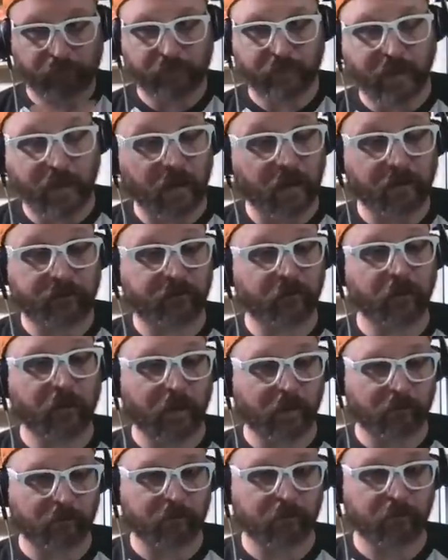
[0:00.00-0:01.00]
the LSU
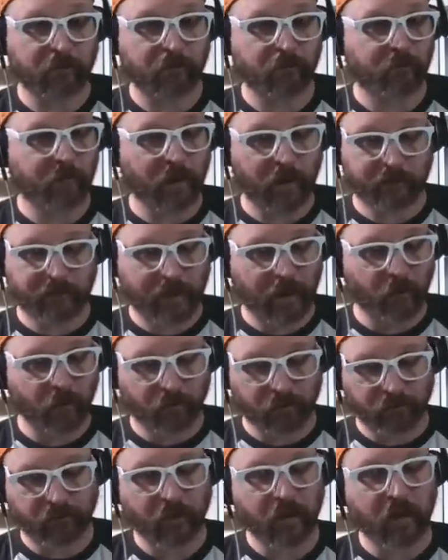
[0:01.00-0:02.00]
game that, that
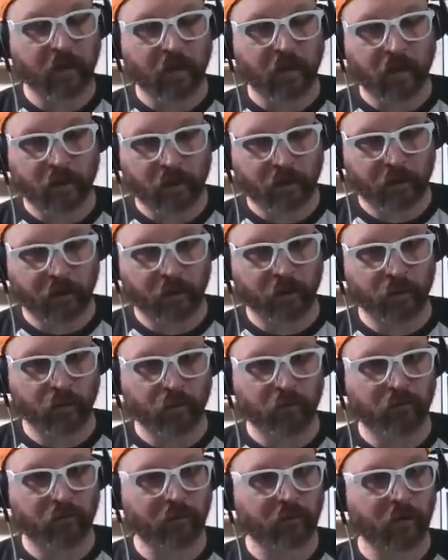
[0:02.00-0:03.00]
was,
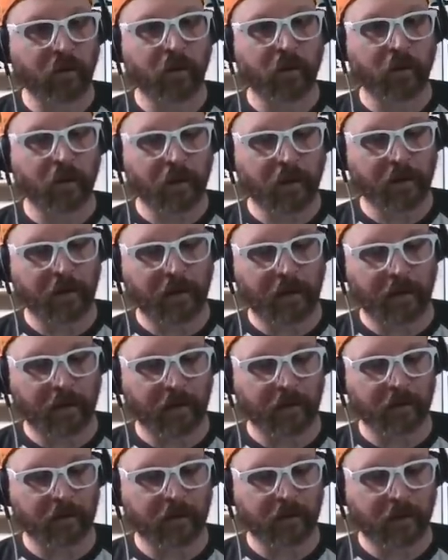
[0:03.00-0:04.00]
huge in,
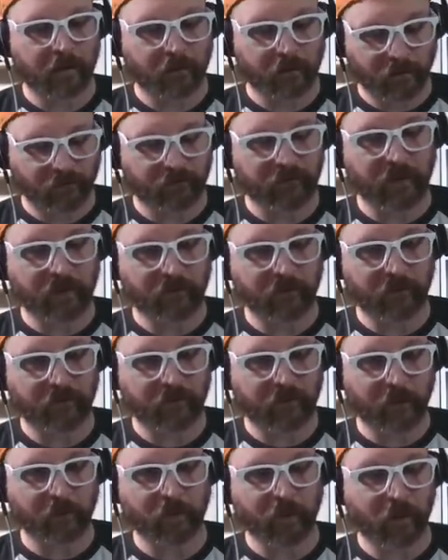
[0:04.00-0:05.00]
in this defense
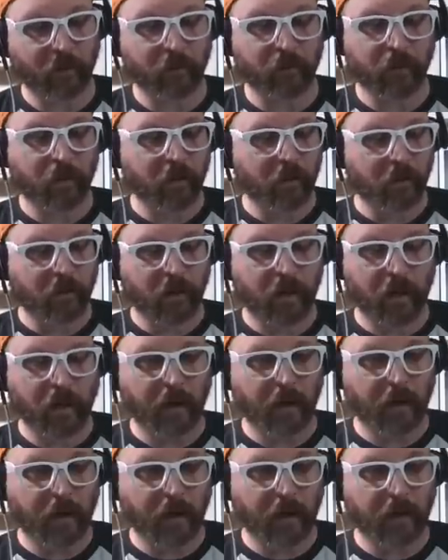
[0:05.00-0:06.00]
stepping up
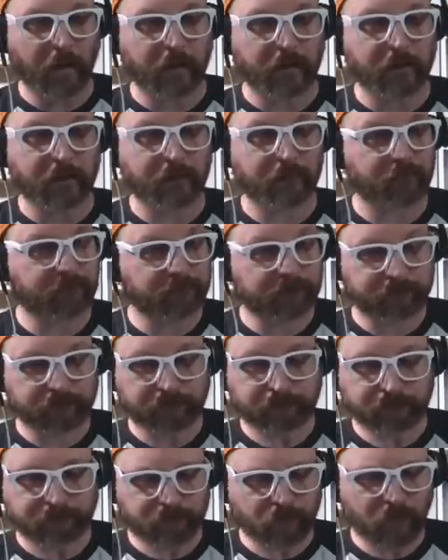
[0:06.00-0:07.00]
and, and,
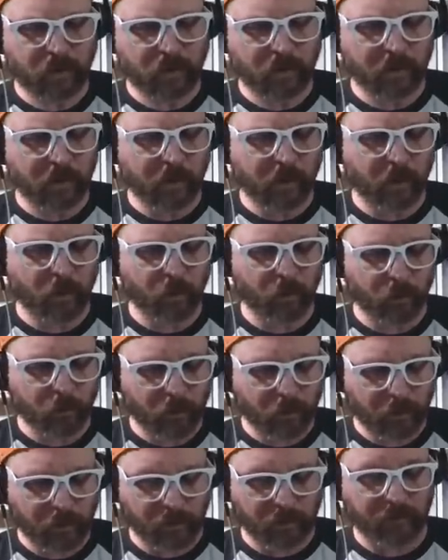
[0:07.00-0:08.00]
you know,
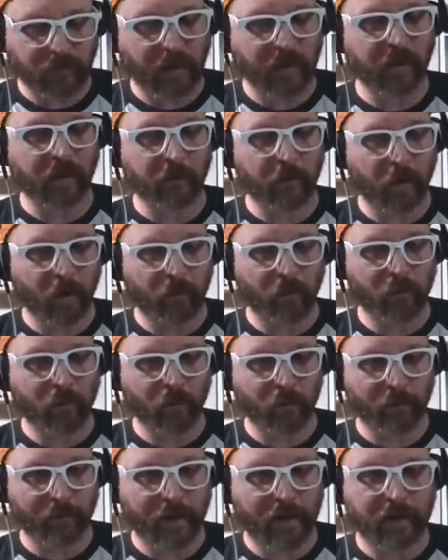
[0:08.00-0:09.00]
containing a mobile
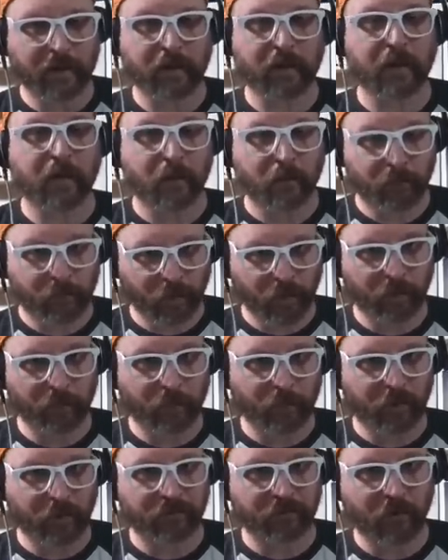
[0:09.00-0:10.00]
quarterback, putting
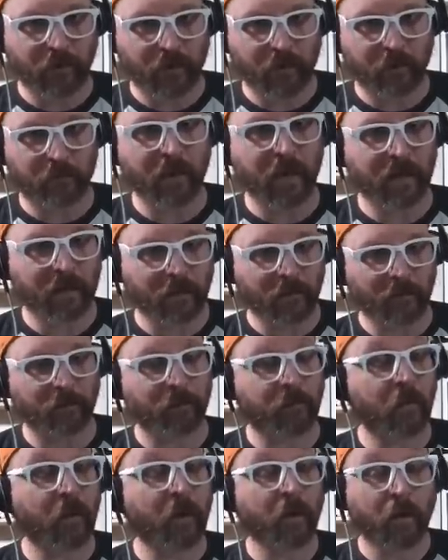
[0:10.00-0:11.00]
pressure on him, making
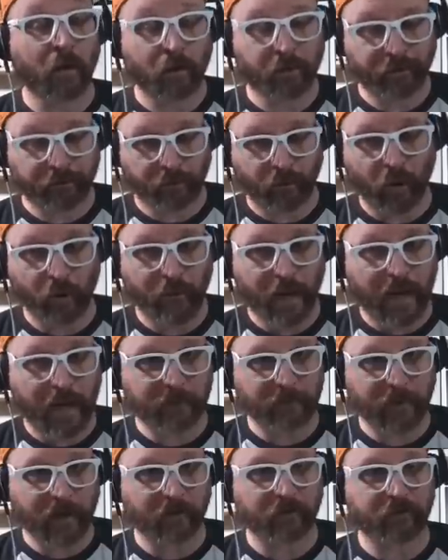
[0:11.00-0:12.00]
him throw
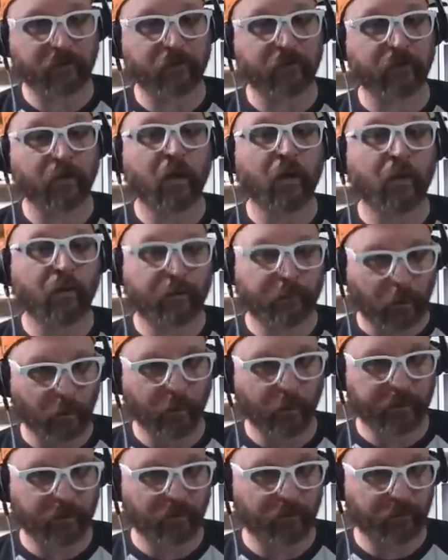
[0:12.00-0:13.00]
bad passes, throw
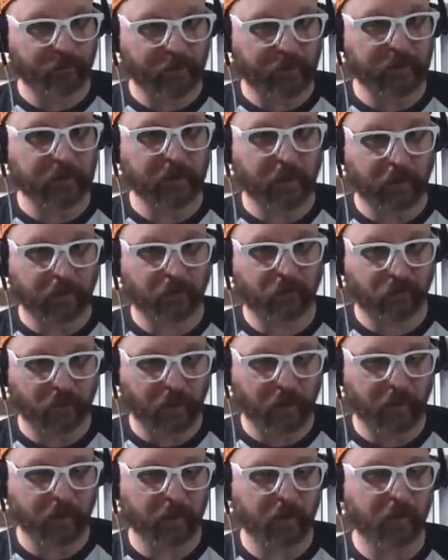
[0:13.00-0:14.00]
with his feet not
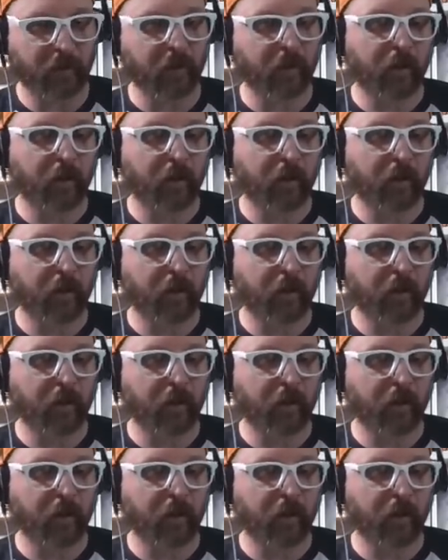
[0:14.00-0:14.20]
set.